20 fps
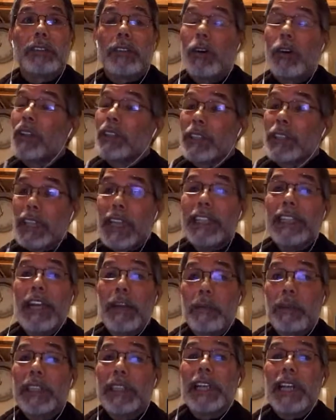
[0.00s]
Oh yeah, they
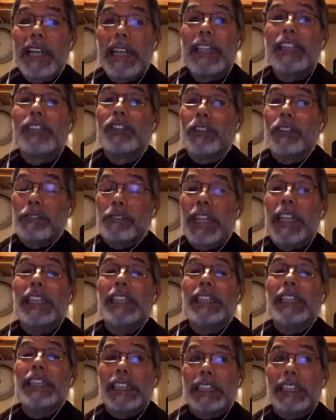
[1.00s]
would get in your
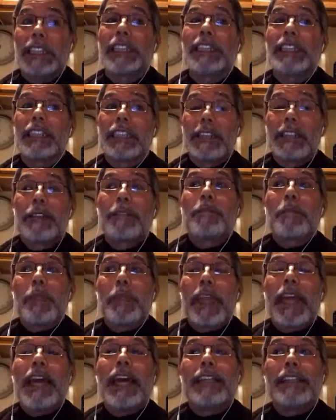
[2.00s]
face.
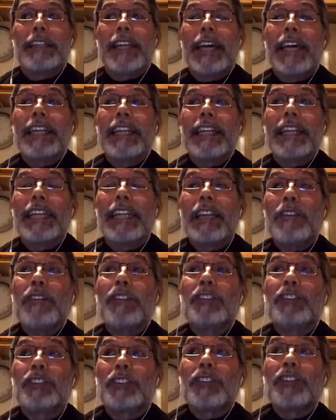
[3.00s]
And then even
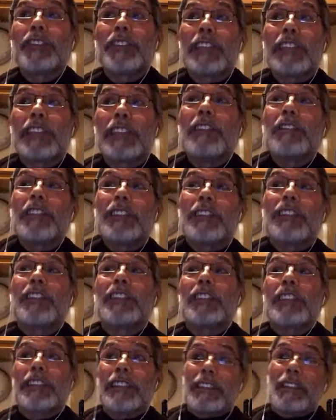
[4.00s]

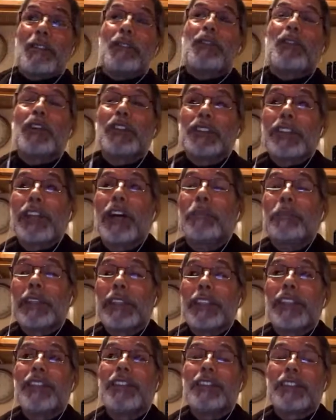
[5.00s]
the first couple of
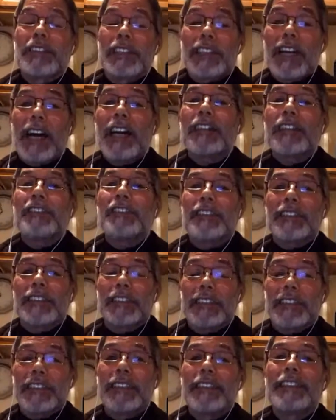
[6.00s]
years in
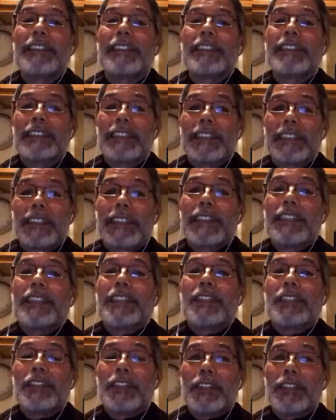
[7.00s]
Congresses,
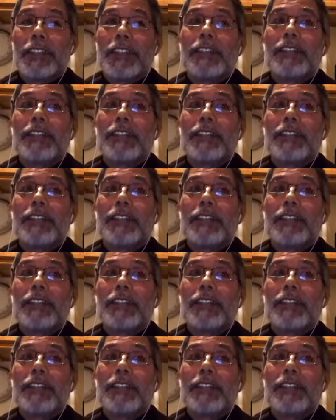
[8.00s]
and